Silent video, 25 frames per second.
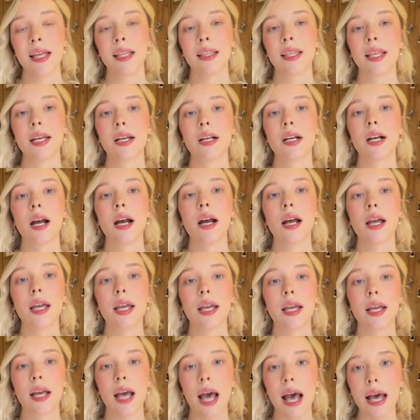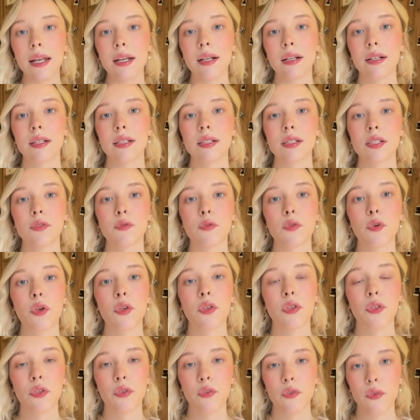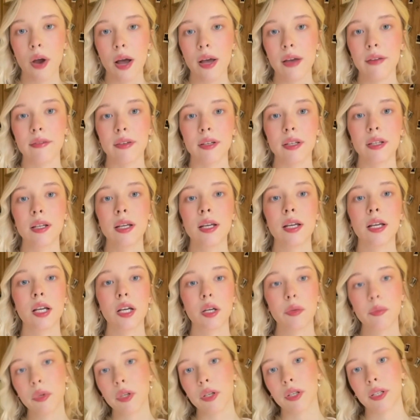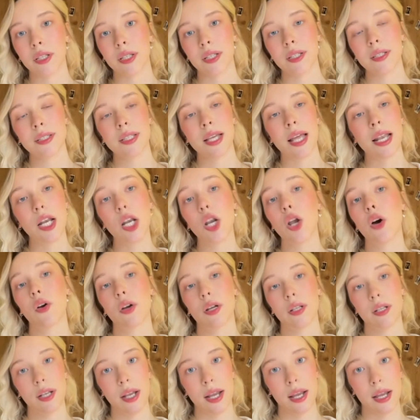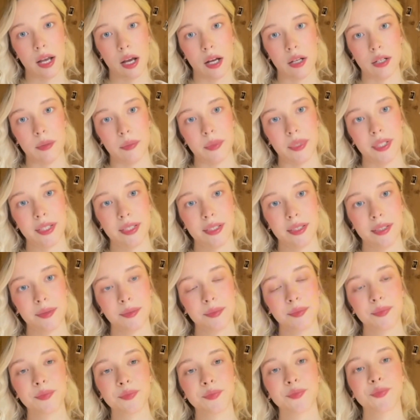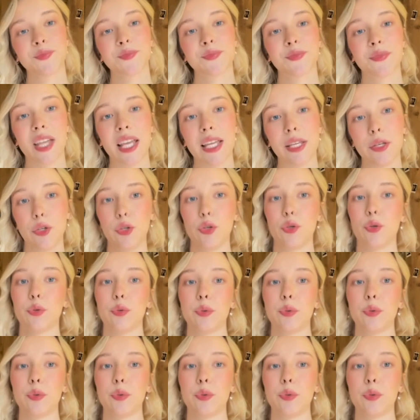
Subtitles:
they are a catalyst for thriving communities and local economies. Thank you.